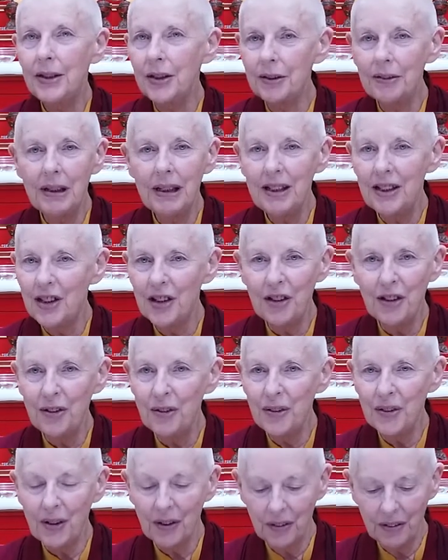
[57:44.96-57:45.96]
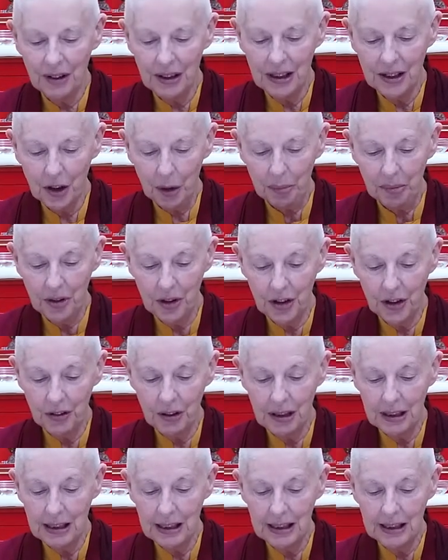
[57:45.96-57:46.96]
do need to use up these
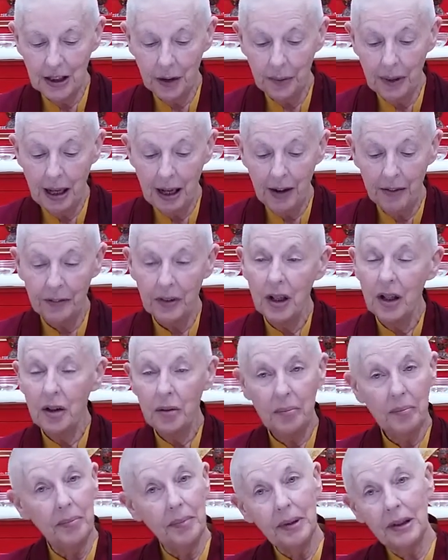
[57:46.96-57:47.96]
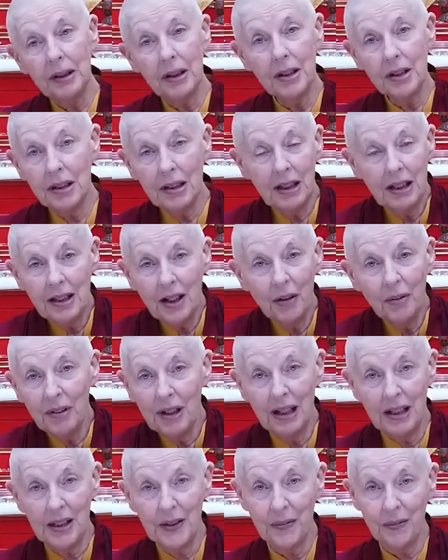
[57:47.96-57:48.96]
opportunities that we have, because they don't
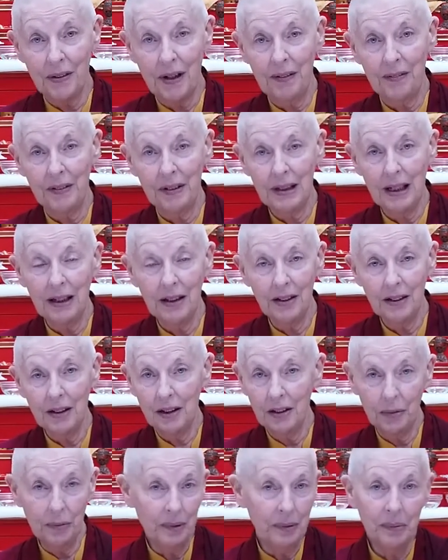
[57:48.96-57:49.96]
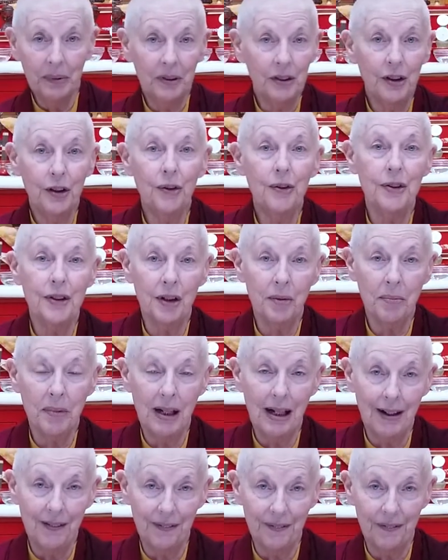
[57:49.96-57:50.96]
last forever. We will lose them
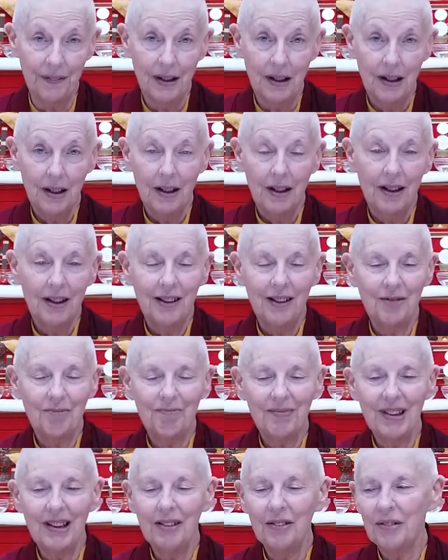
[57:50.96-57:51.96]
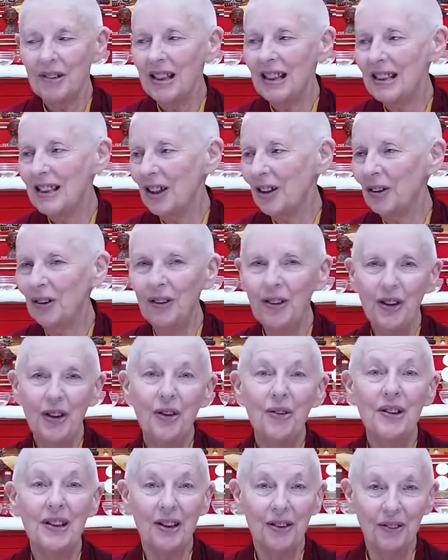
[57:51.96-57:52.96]
if, what is it called?
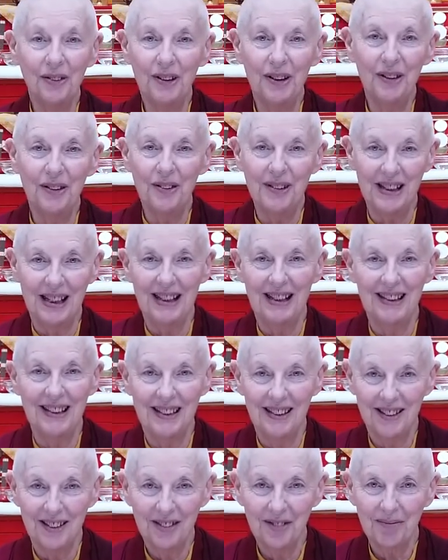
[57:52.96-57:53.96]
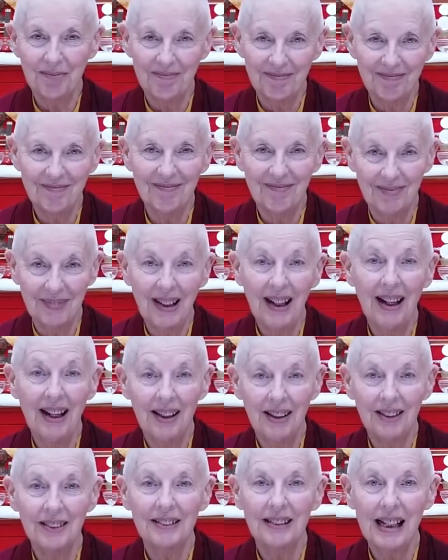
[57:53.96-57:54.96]
Use it or lose it. Yeah,
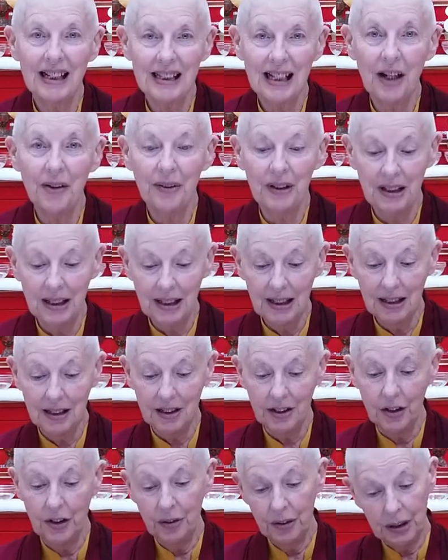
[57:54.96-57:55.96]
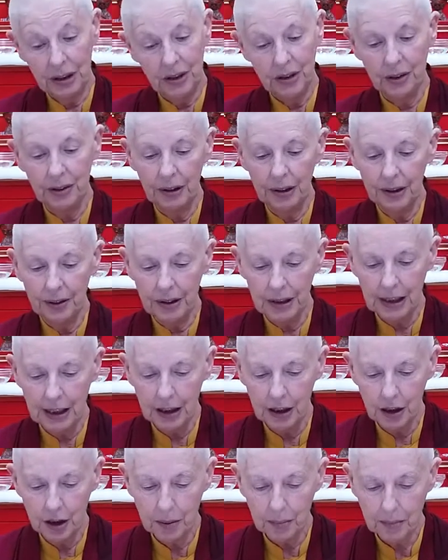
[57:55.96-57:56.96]
that's how it is. Use it or lose
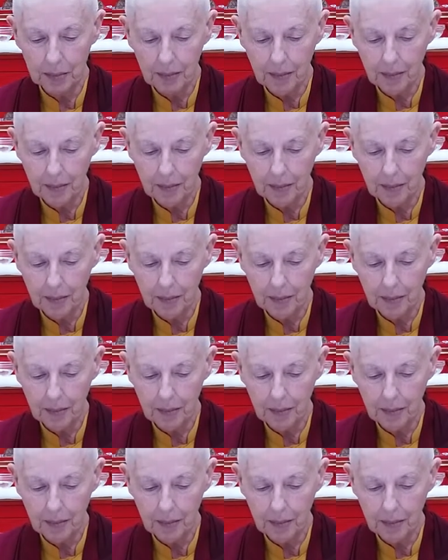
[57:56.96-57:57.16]
it.